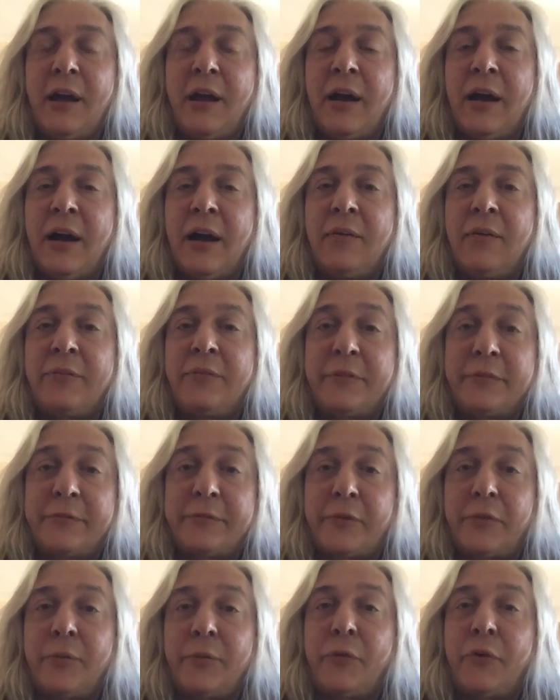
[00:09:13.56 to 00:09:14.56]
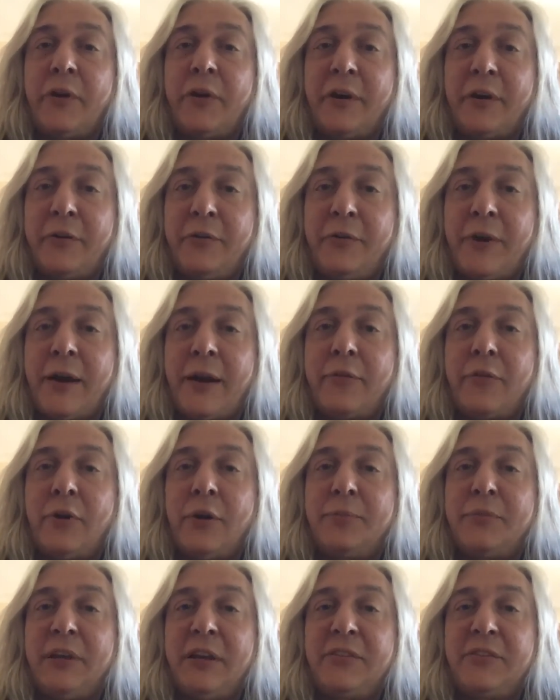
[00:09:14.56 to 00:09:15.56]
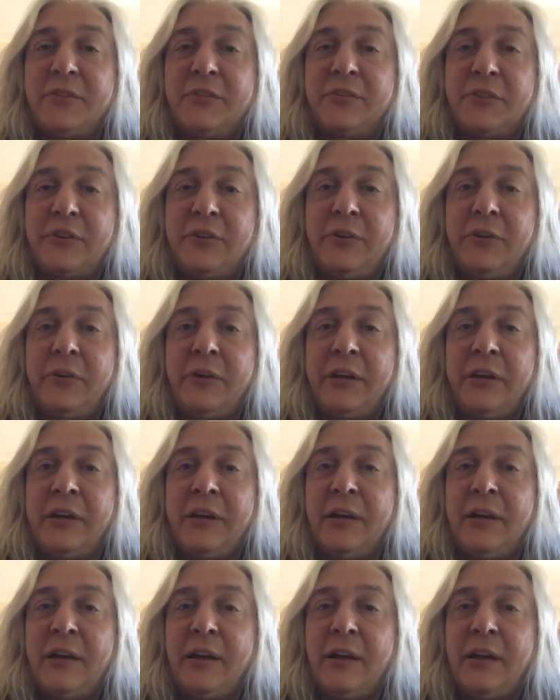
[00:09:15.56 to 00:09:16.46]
uh, for firmware and driver updates and security,